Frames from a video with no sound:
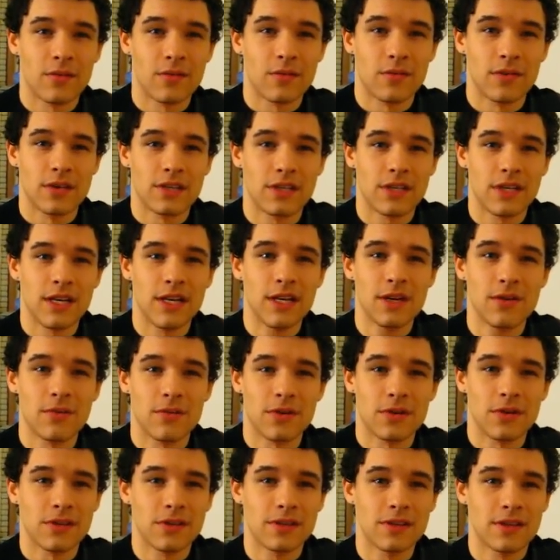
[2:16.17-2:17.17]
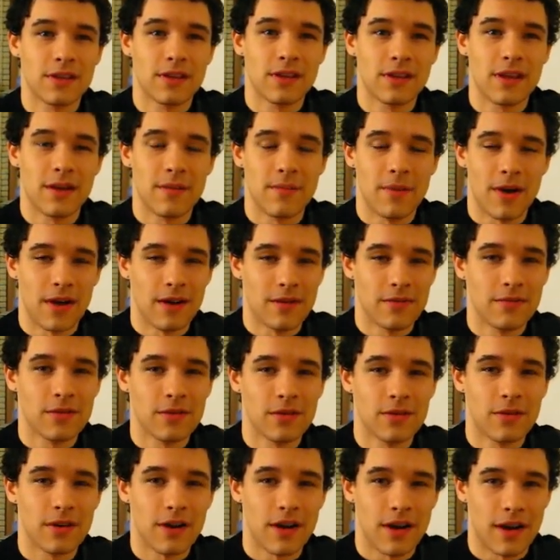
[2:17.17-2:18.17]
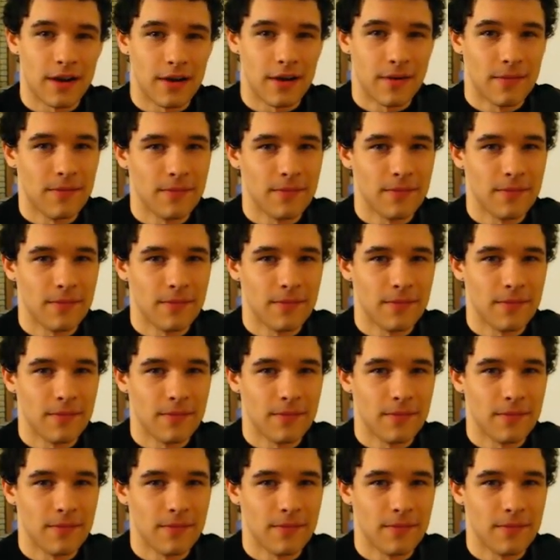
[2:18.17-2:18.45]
which equals the amount of chloride.